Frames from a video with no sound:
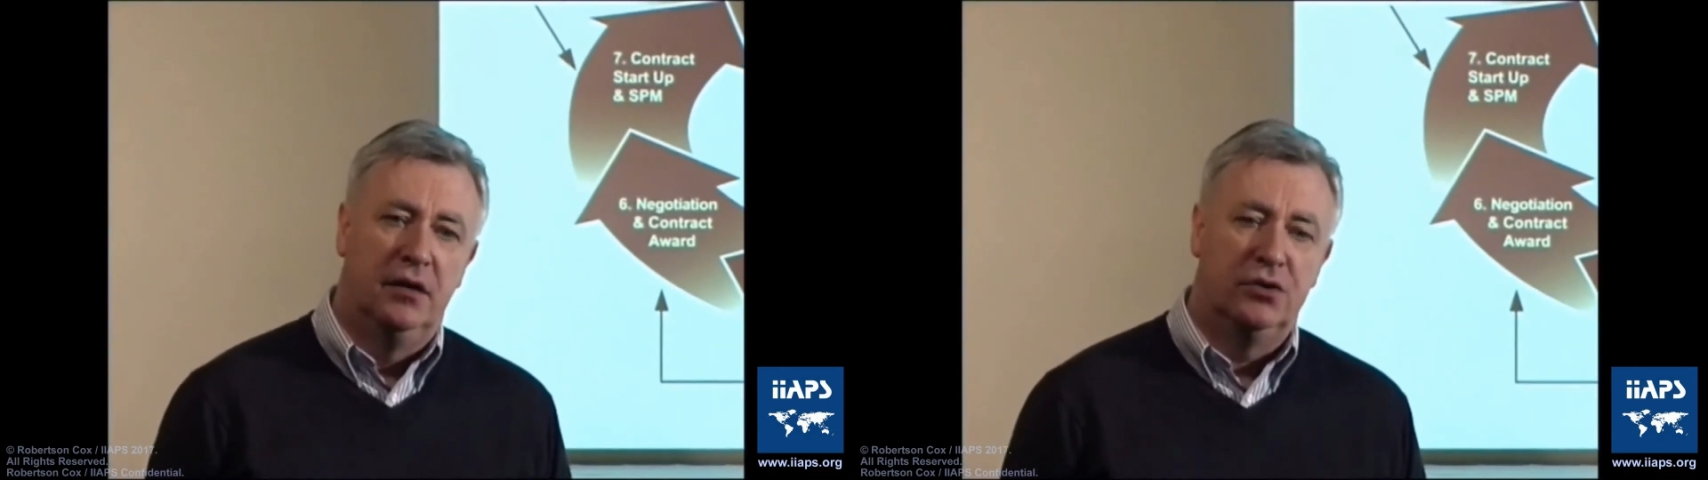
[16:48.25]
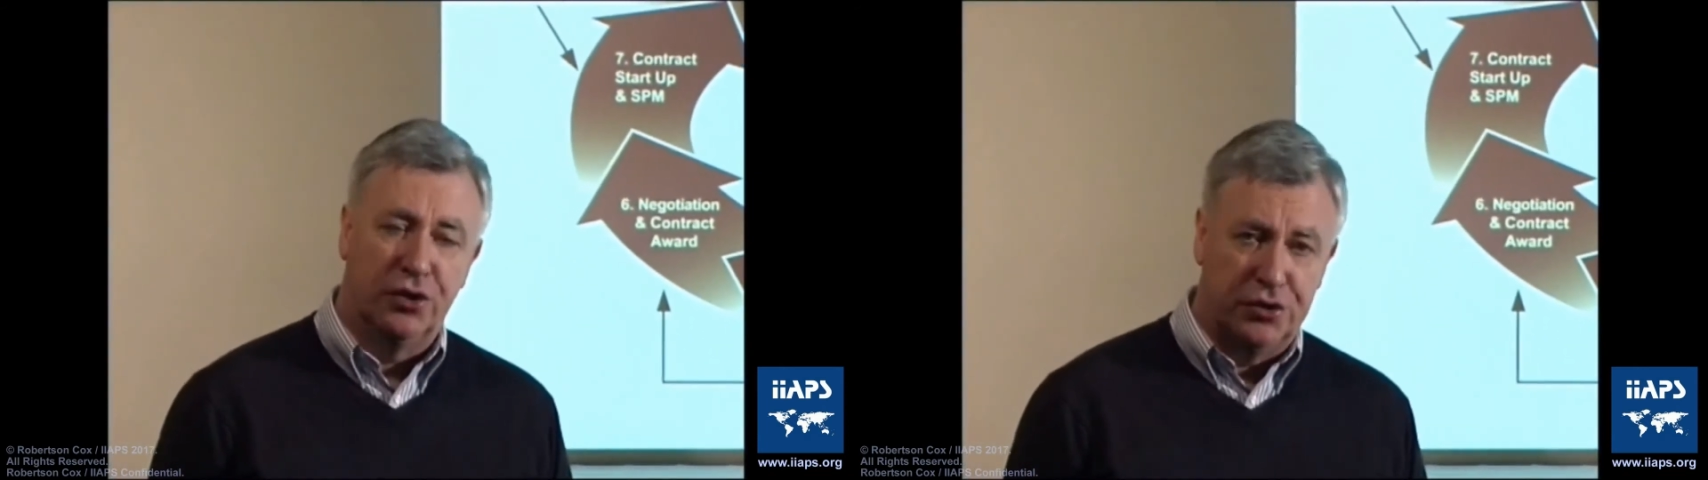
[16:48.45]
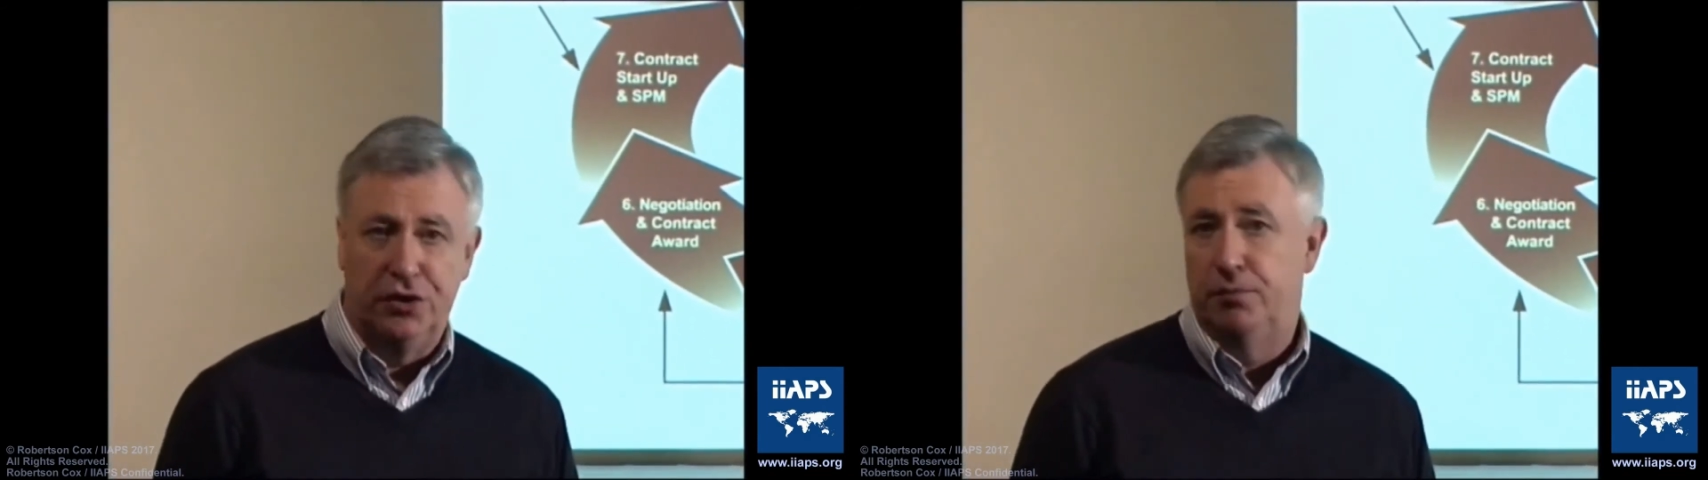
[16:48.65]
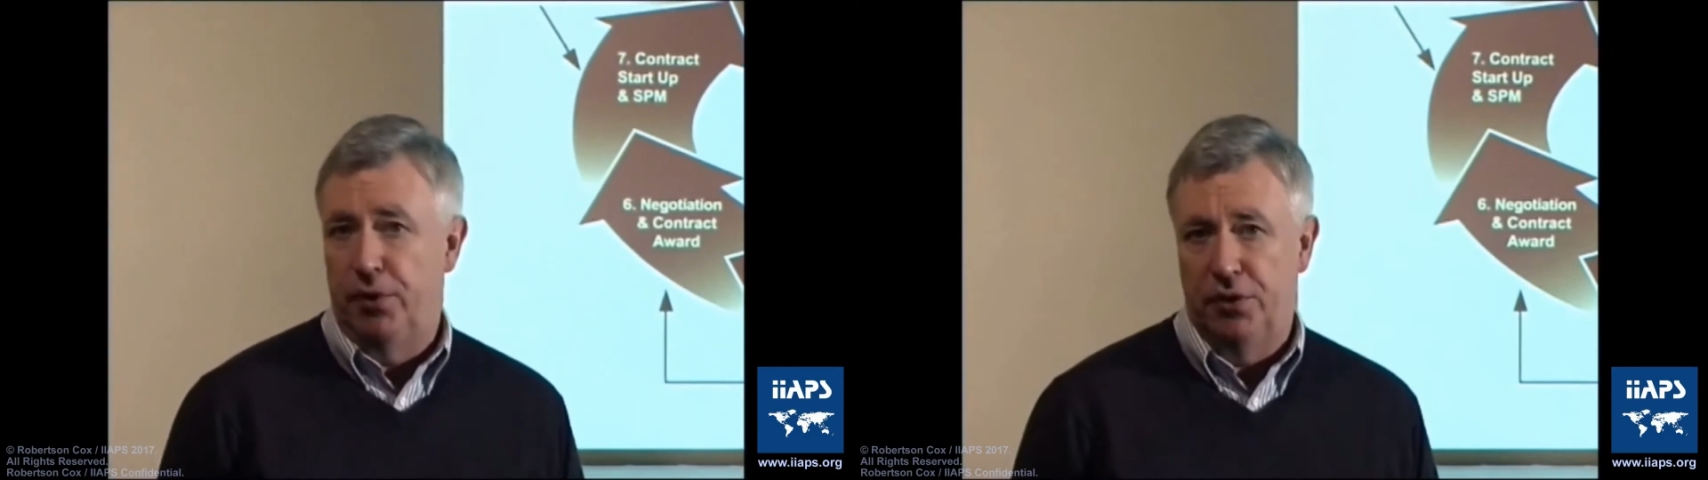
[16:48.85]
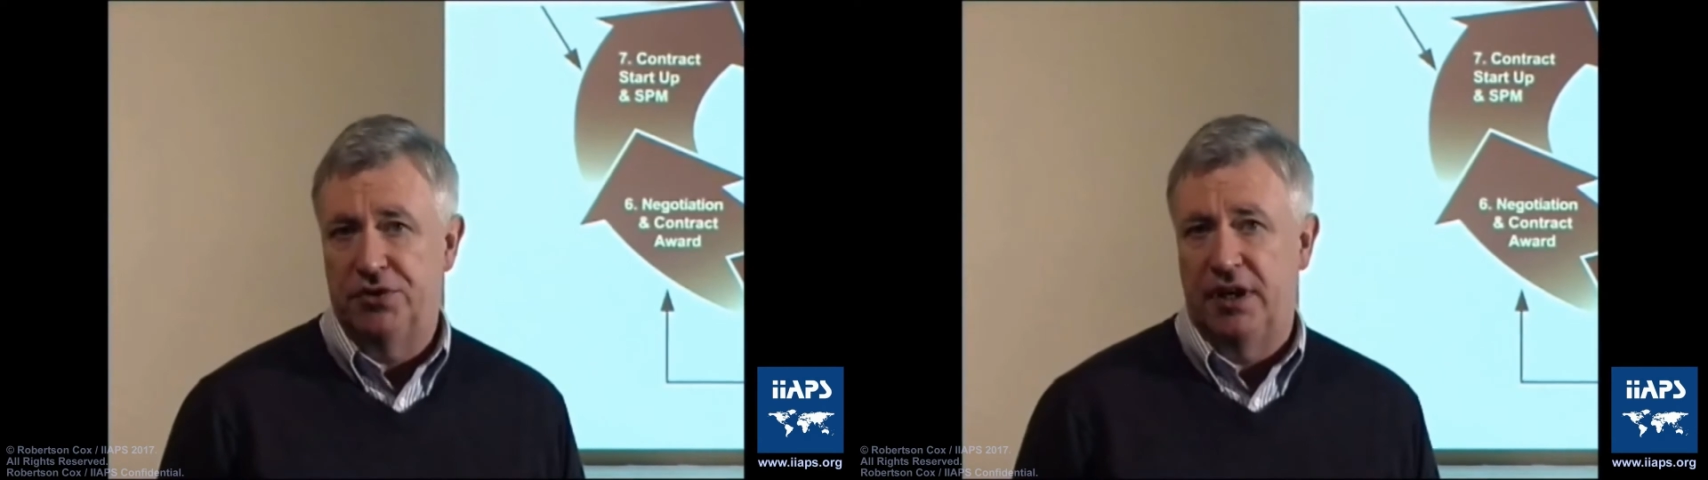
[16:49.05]
structured
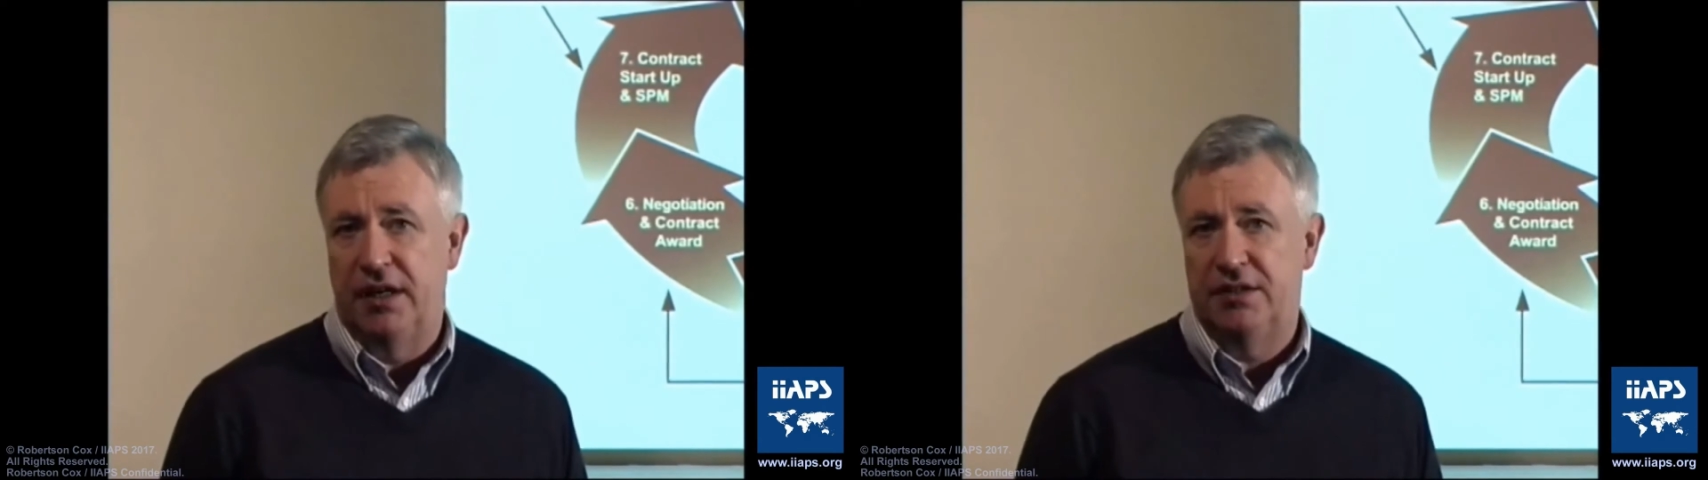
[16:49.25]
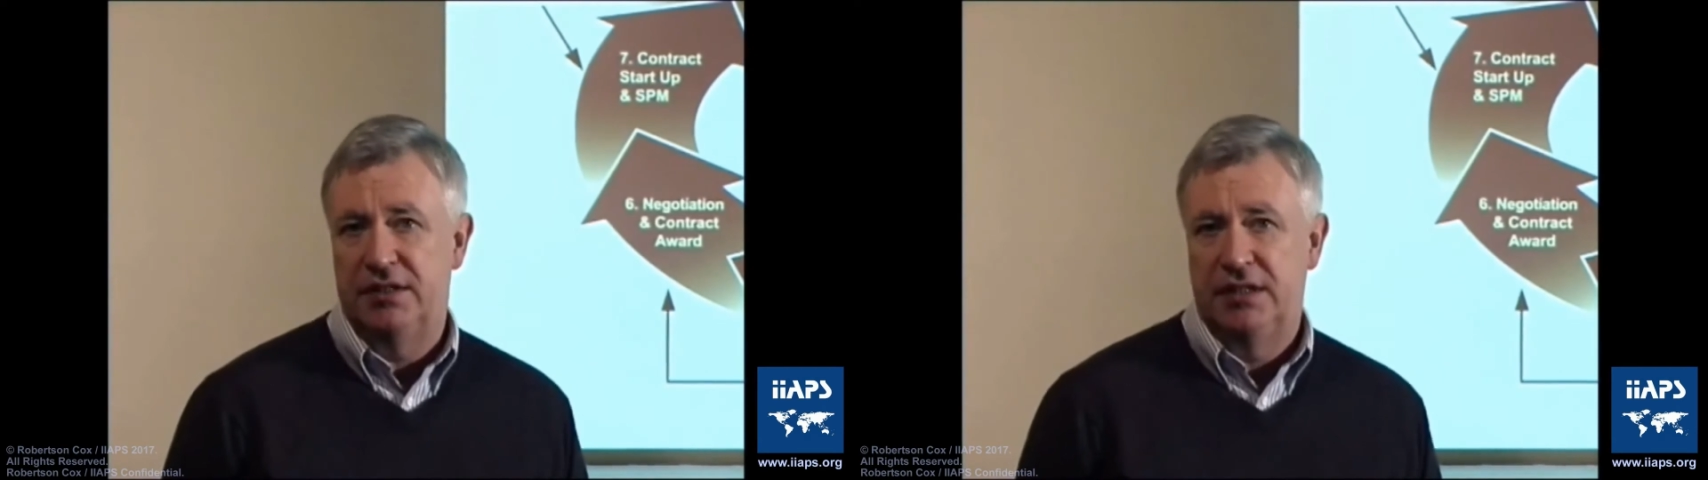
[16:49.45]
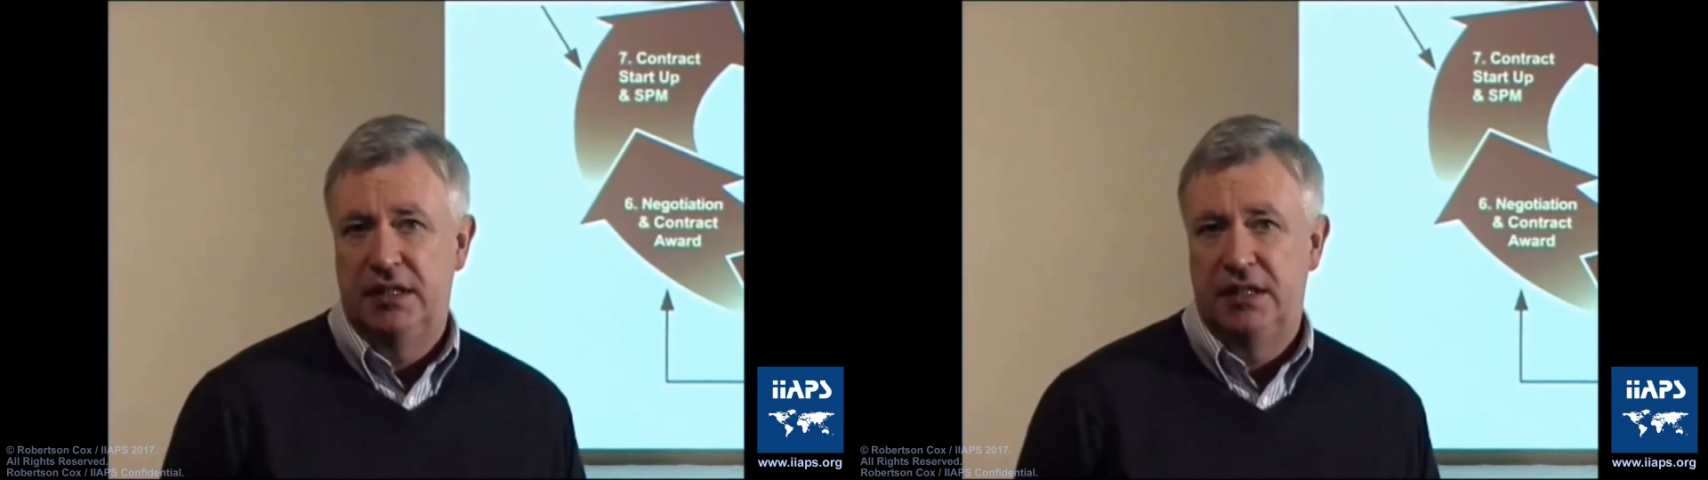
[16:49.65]
process